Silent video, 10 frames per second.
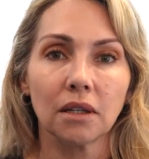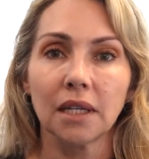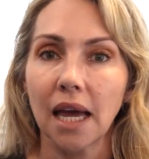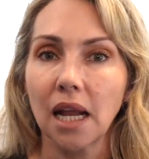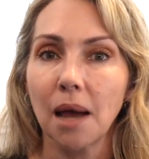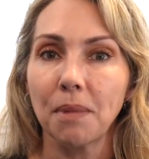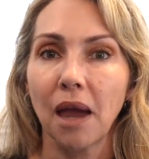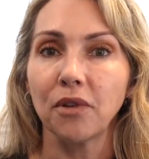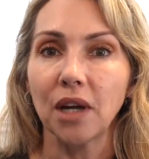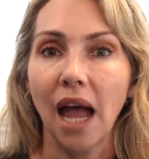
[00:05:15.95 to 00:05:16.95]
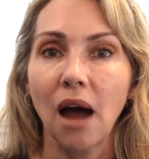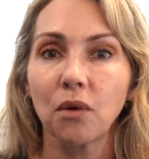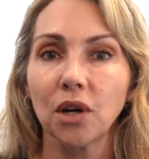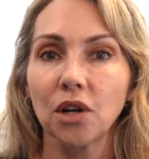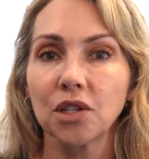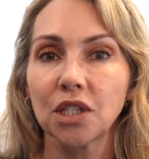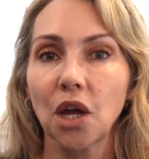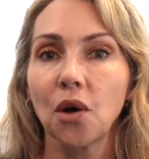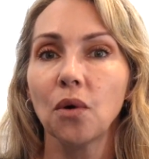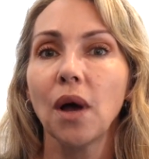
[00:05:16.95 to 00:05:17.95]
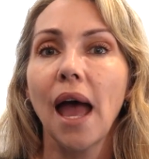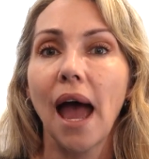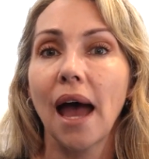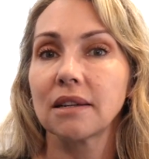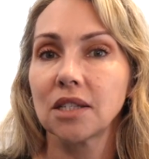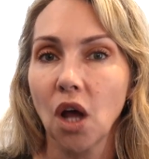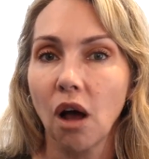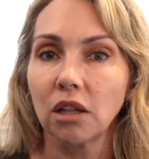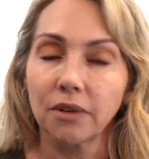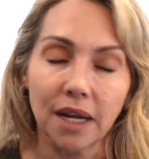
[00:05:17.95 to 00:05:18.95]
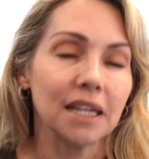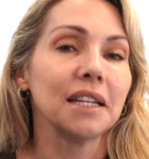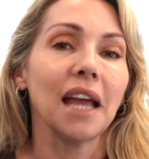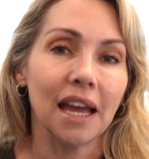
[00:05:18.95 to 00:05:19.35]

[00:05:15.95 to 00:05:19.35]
get up every hour or so as tolerated,